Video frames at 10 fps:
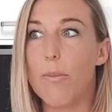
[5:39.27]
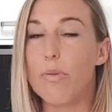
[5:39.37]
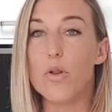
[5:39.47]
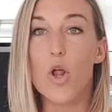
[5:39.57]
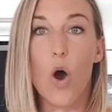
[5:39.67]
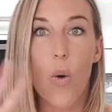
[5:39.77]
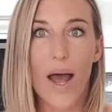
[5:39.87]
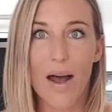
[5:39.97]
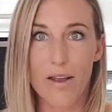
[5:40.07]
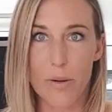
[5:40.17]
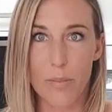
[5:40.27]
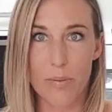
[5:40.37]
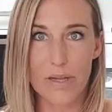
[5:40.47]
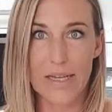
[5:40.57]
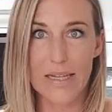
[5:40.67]
blow out
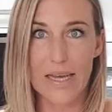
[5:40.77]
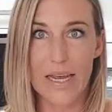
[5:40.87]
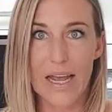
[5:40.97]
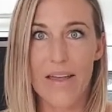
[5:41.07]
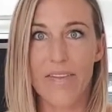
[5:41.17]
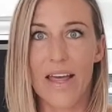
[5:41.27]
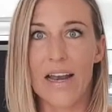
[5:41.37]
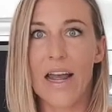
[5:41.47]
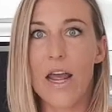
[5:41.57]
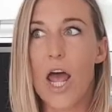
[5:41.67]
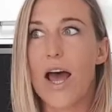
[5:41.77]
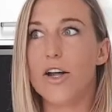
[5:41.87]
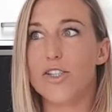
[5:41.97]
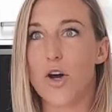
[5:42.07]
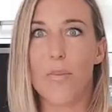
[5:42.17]
completely and then
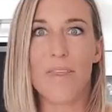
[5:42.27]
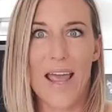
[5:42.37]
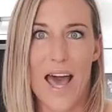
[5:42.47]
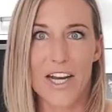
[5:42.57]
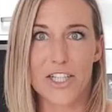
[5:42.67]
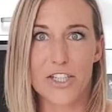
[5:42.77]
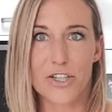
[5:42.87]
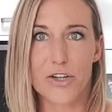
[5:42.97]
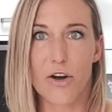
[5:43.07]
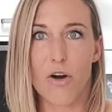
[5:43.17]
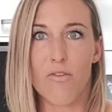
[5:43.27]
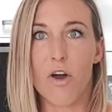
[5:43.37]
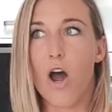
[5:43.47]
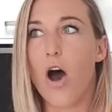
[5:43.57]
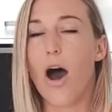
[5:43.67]
adopt the attitude of,
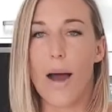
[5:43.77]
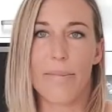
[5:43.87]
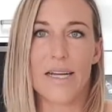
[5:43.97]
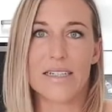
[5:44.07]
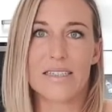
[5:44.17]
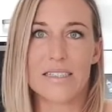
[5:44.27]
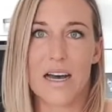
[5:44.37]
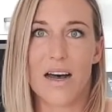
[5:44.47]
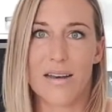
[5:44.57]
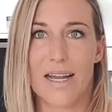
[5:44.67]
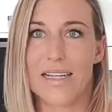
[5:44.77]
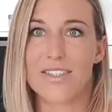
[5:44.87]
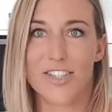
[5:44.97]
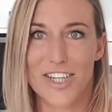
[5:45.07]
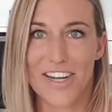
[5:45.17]
I'm going to start
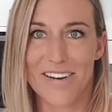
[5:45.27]
next year.